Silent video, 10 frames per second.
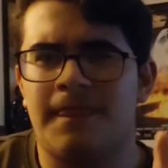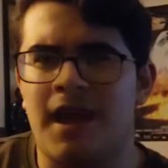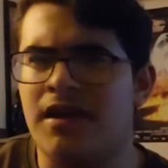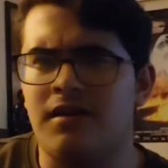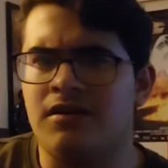
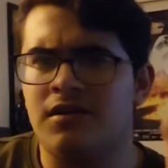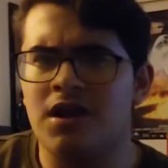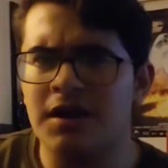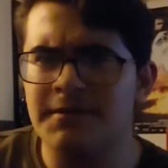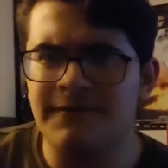and
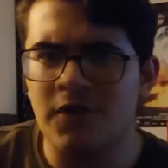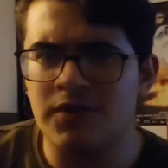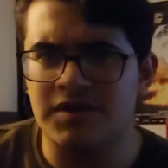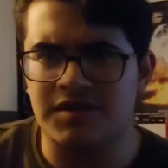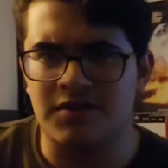not even
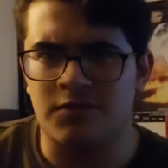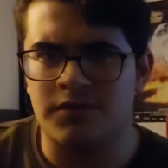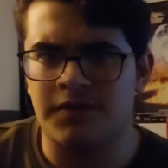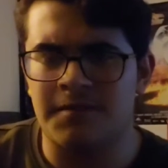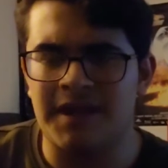focus on
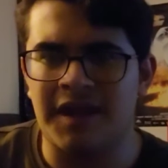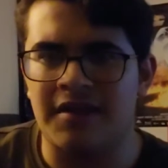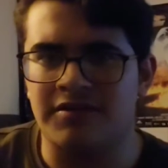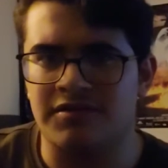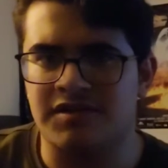what the main
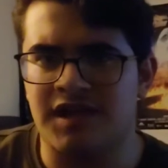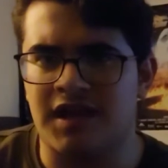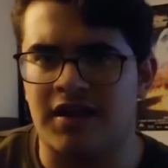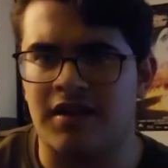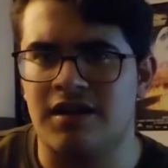character is
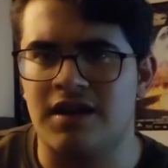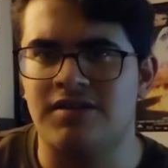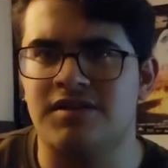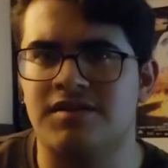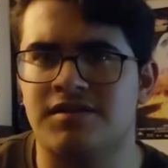saying, and
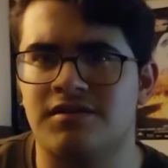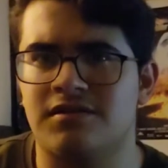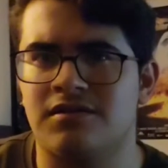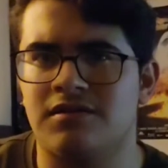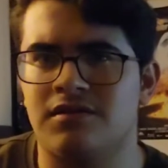just
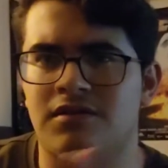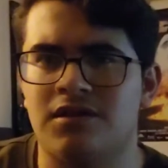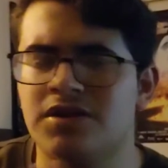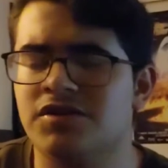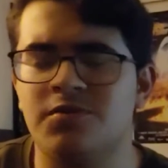
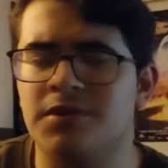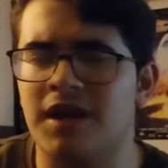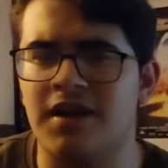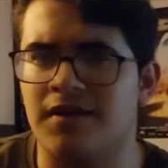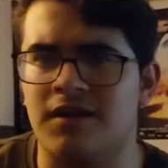not doing
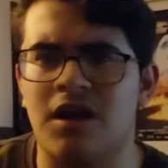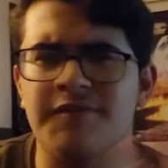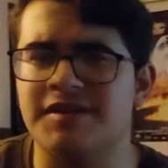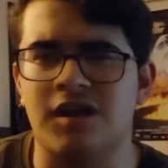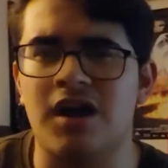anything, not
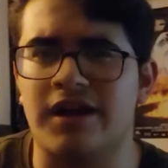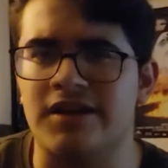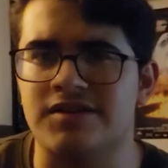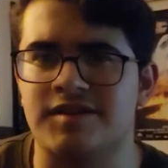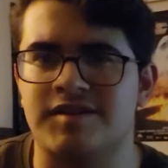even
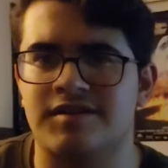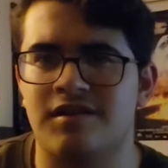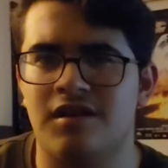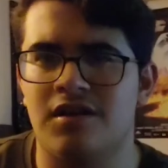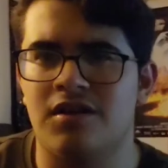talking, just
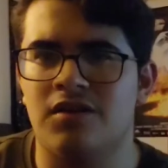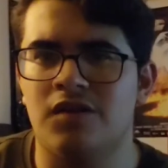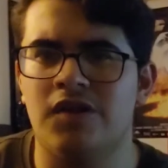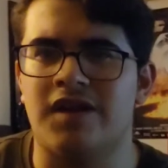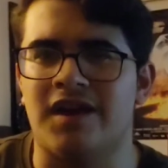
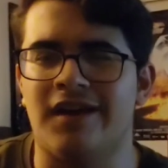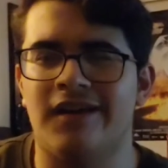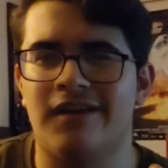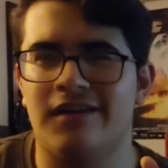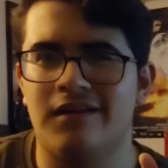looking
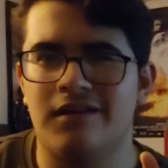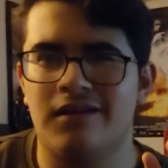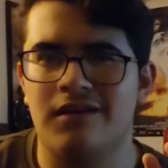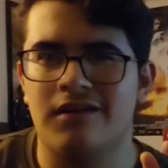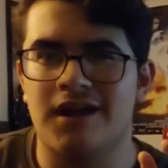
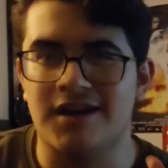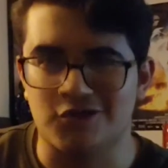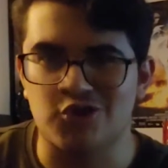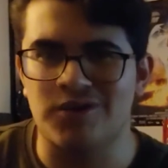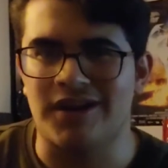at a
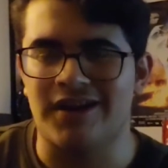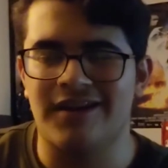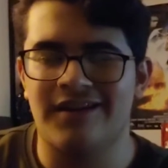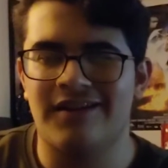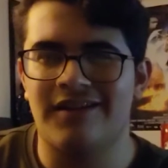tree,
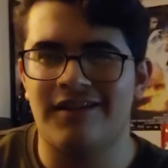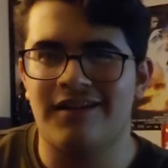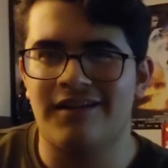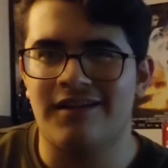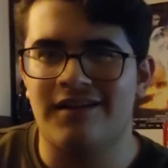
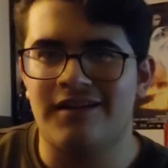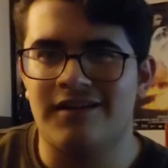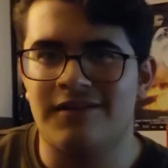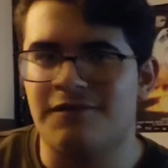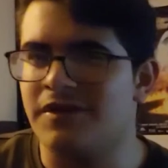
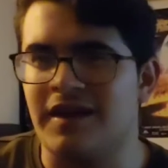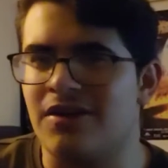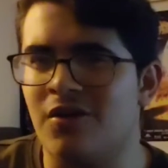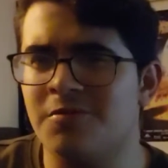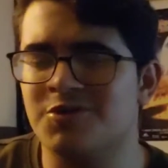like
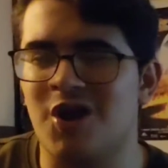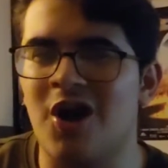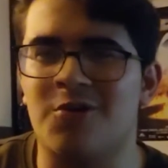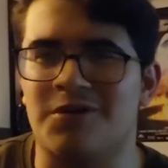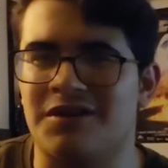almost
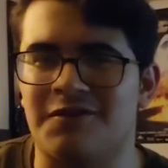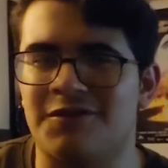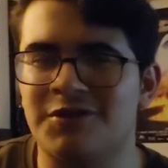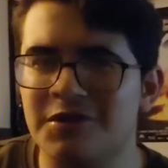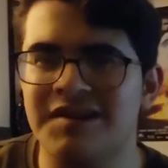awkwardly for
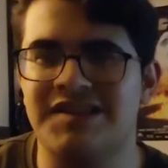30